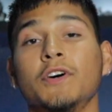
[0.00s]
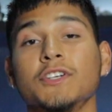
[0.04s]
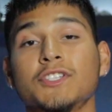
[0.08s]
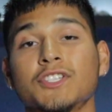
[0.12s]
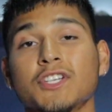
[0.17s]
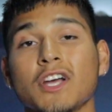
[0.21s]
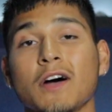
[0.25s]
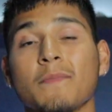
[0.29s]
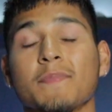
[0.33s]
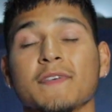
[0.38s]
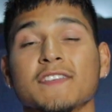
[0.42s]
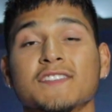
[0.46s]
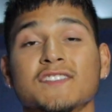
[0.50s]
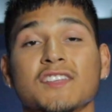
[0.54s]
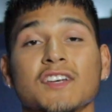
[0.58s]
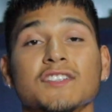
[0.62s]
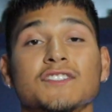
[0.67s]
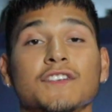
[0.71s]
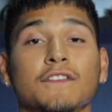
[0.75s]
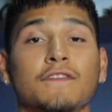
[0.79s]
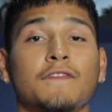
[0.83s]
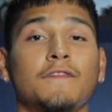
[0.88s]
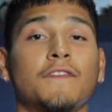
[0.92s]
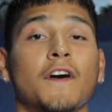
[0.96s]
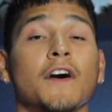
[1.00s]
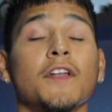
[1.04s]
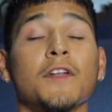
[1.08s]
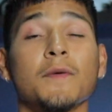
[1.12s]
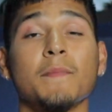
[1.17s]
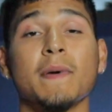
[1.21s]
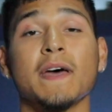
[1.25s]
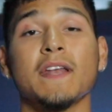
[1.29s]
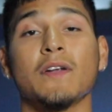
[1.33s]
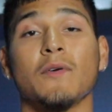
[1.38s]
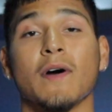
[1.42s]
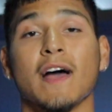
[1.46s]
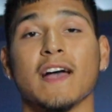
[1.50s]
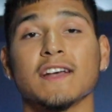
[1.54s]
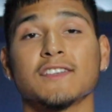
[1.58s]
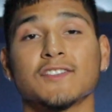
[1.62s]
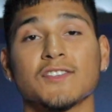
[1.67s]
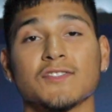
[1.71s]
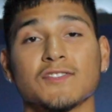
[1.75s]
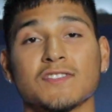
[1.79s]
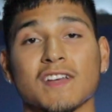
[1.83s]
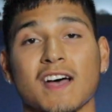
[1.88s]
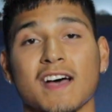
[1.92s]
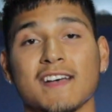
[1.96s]
push-up is such a fundamental
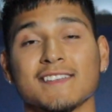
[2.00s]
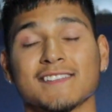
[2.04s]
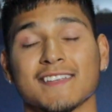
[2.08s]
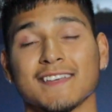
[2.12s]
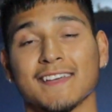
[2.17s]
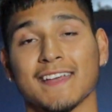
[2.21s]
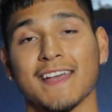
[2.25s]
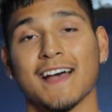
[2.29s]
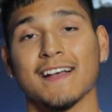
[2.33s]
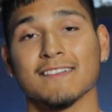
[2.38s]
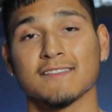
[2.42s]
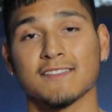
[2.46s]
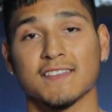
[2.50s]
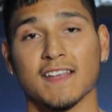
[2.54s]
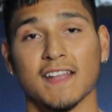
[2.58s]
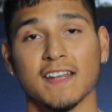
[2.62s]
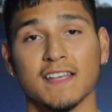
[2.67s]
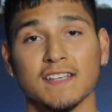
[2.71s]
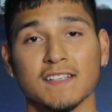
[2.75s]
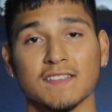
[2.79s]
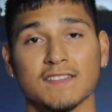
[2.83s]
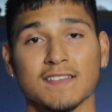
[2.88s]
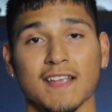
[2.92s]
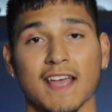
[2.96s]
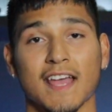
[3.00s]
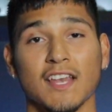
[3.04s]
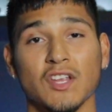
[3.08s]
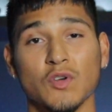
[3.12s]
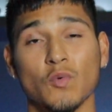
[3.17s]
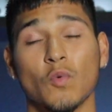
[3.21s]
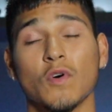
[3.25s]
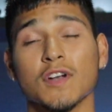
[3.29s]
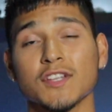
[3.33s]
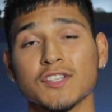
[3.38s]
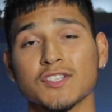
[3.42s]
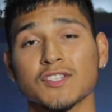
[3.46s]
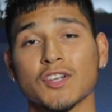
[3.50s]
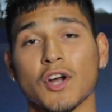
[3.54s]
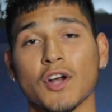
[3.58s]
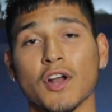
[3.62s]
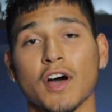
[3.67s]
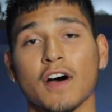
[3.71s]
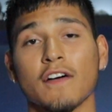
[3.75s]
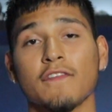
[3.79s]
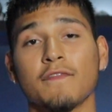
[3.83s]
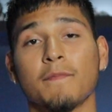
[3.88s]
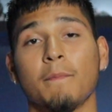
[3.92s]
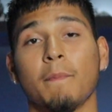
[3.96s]
exercise in calisthenics, and you want to start
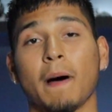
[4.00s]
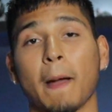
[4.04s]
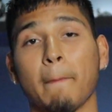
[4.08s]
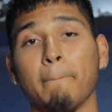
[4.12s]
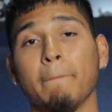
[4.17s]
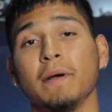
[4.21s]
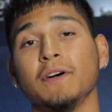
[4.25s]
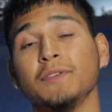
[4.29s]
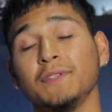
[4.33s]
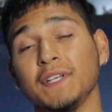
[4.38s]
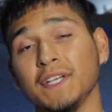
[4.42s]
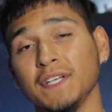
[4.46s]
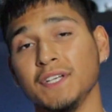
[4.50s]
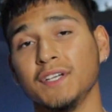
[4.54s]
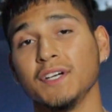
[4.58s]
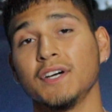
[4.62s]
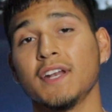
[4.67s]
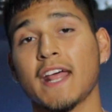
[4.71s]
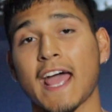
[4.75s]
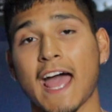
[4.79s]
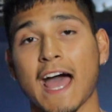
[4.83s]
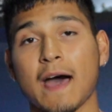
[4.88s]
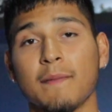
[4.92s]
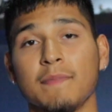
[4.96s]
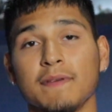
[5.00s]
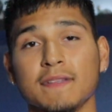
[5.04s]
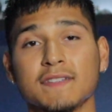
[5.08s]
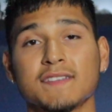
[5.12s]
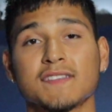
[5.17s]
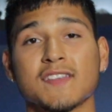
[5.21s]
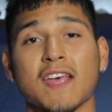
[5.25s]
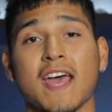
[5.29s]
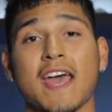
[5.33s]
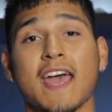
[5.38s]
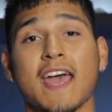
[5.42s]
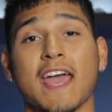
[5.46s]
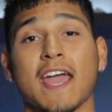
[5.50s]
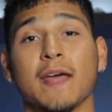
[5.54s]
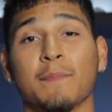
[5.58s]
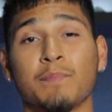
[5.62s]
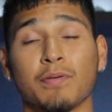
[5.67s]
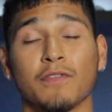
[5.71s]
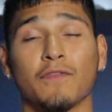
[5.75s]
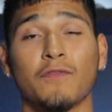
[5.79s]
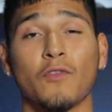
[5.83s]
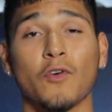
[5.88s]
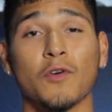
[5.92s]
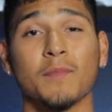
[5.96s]
off by building good habits and
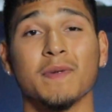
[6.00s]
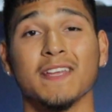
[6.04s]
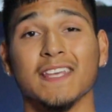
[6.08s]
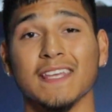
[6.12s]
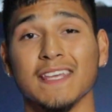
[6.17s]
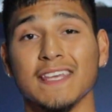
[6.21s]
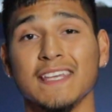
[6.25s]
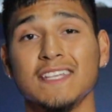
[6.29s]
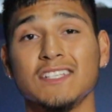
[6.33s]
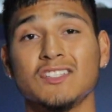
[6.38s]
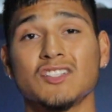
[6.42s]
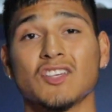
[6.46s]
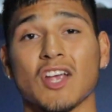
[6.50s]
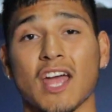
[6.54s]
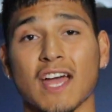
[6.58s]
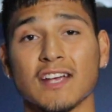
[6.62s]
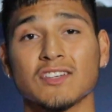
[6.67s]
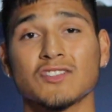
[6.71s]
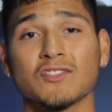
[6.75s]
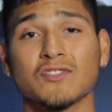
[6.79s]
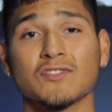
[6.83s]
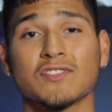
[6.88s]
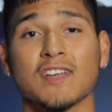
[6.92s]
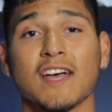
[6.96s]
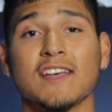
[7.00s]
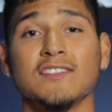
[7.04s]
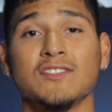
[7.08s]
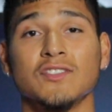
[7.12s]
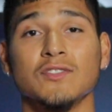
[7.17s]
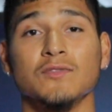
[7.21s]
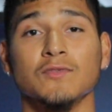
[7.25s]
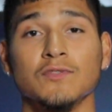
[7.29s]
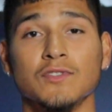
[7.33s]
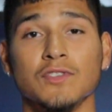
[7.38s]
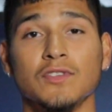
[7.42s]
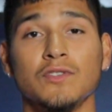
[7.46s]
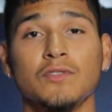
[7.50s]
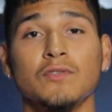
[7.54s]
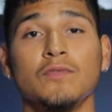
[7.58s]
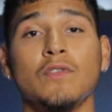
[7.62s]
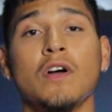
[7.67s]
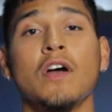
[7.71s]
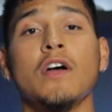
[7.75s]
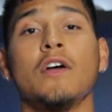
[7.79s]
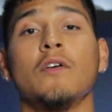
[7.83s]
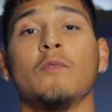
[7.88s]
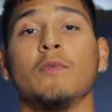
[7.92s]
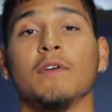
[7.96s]
performing each exercise you do
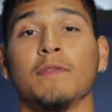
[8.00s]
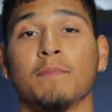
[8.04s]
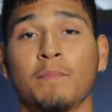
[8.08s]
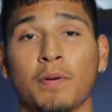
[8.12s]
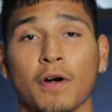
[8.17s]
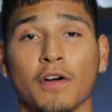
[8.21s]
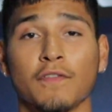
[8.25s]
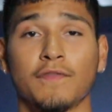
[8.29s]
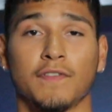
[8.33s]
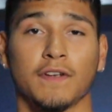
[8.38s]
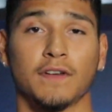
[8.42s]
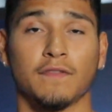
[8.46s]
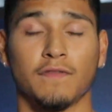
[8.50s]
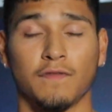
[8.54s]
with perfect